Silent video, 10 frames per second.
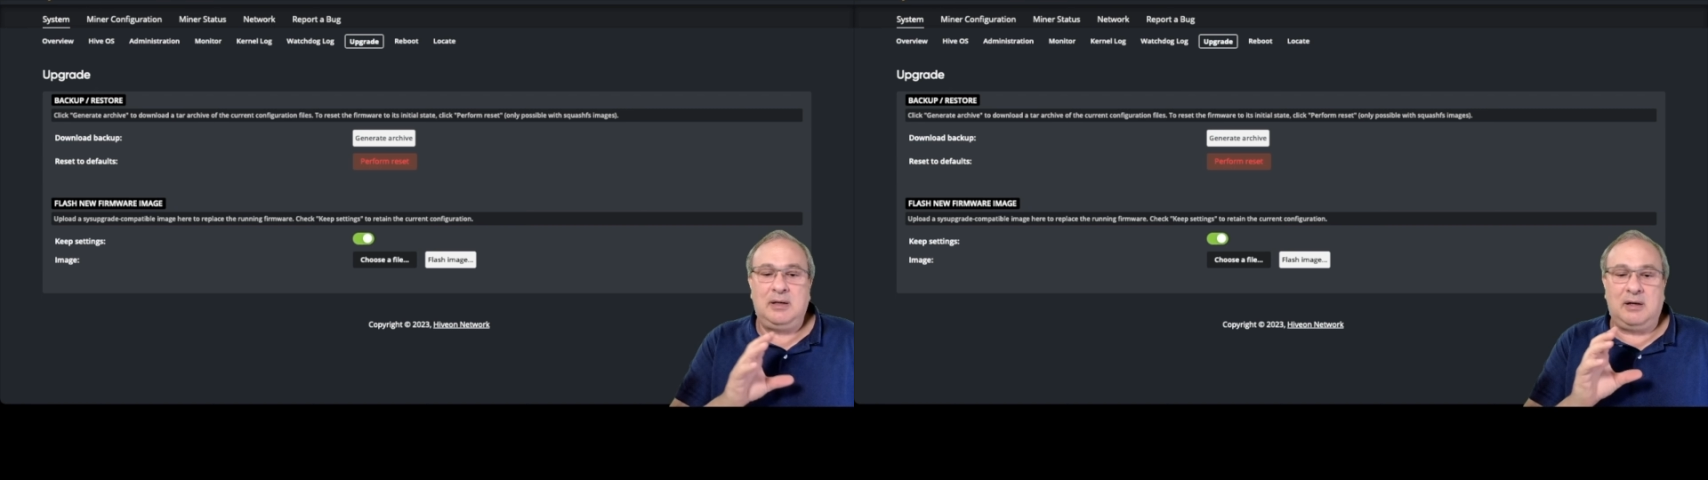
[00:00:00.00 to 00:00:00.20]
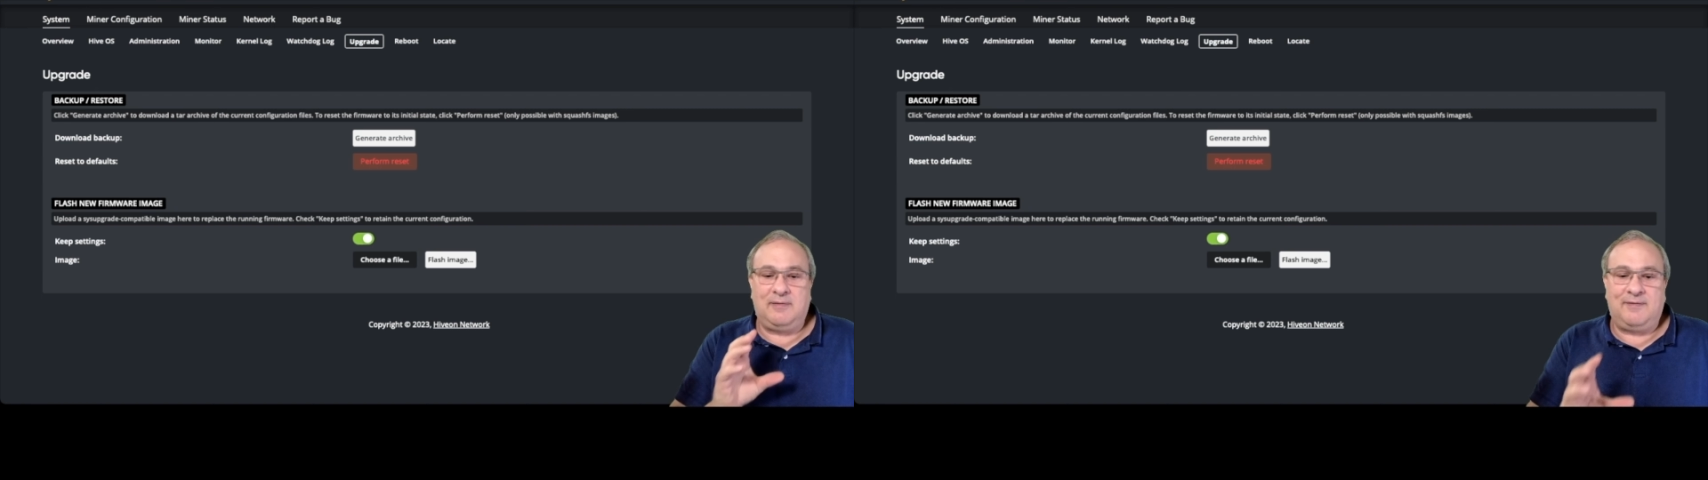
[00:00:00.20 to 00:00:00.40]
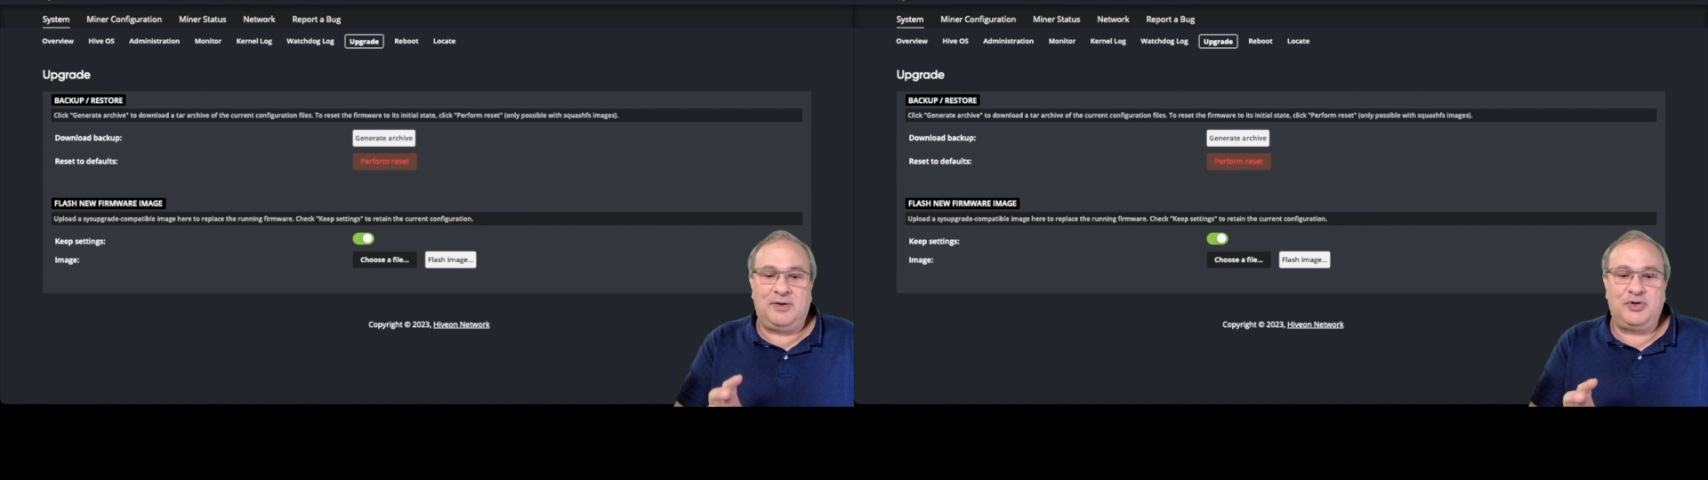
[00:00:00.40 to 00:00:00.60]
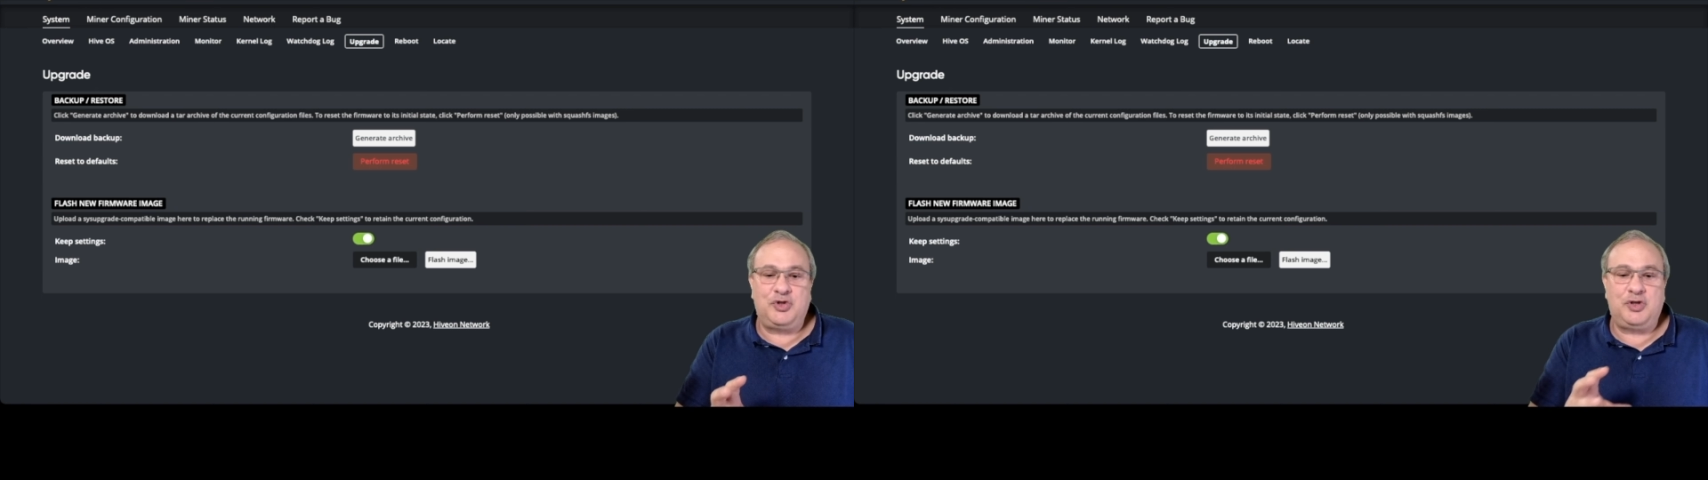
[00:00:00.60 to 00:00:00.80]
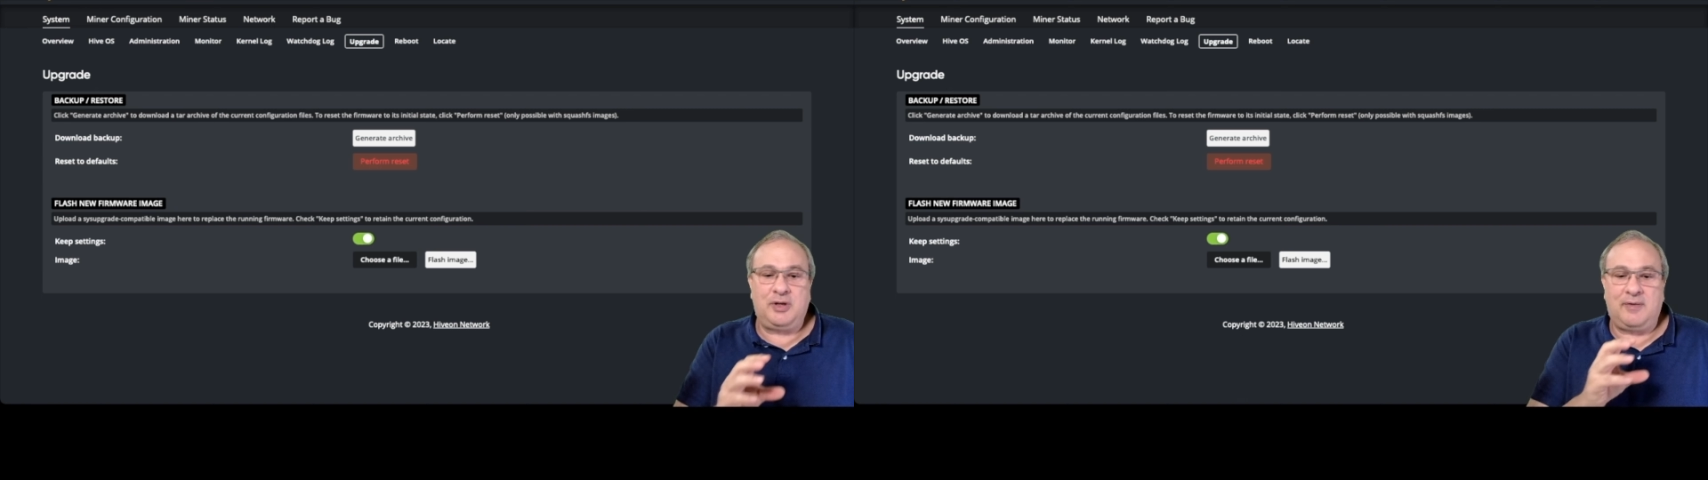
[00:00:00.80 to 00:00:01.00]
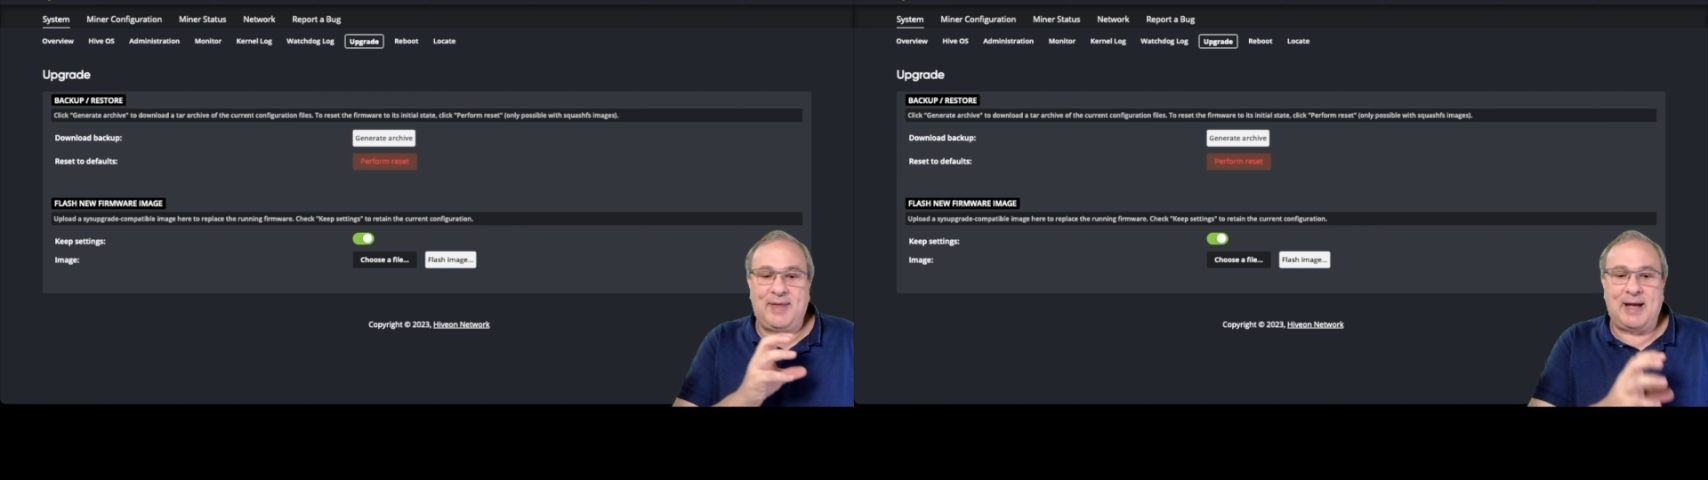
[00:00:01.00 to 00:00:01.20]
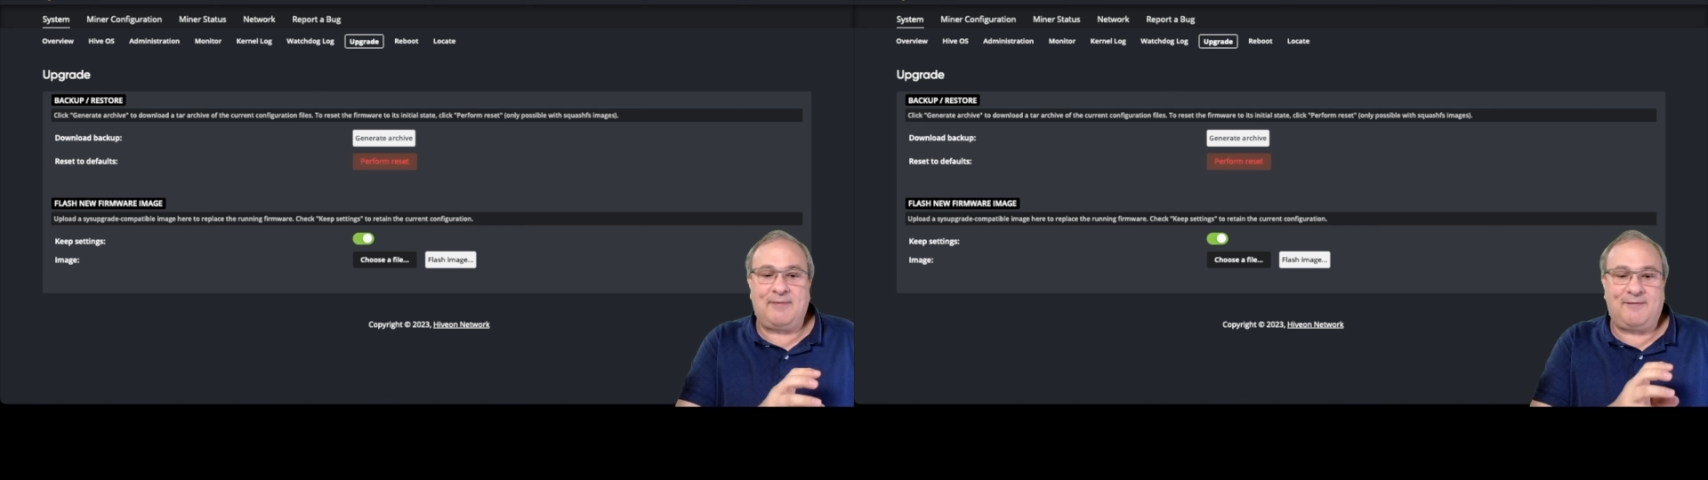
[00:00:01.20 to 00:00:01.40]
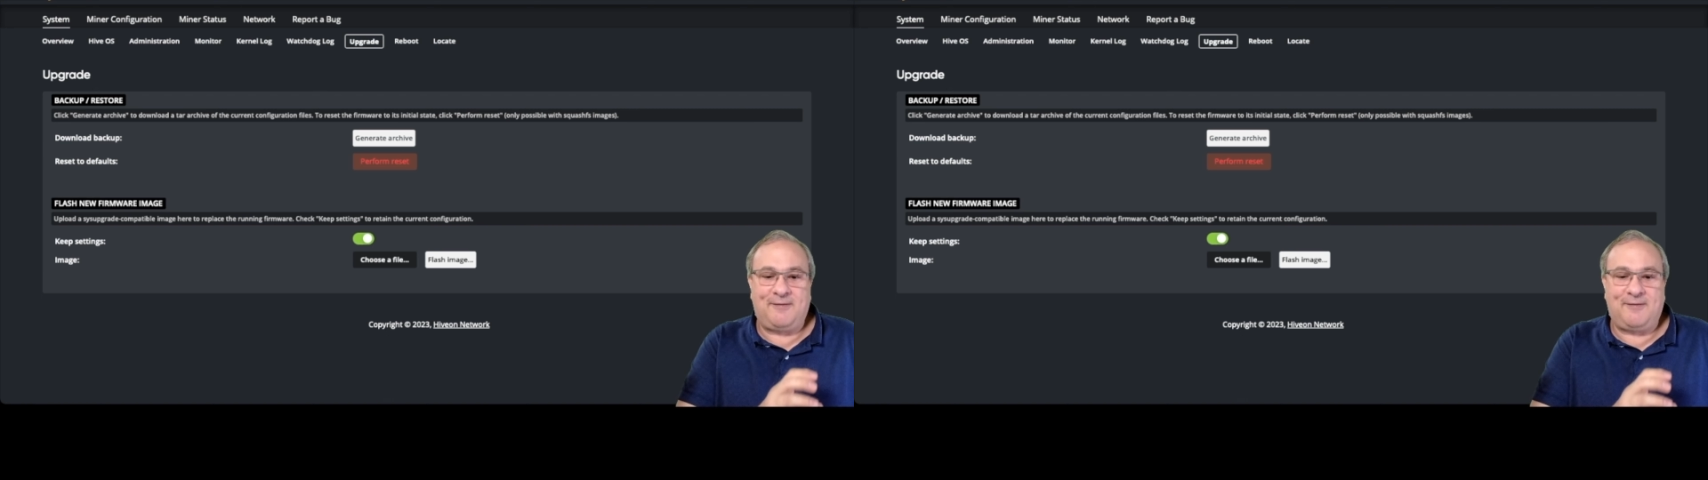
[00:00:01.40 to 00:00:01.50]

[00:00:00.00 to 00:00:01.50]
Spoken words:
a version of that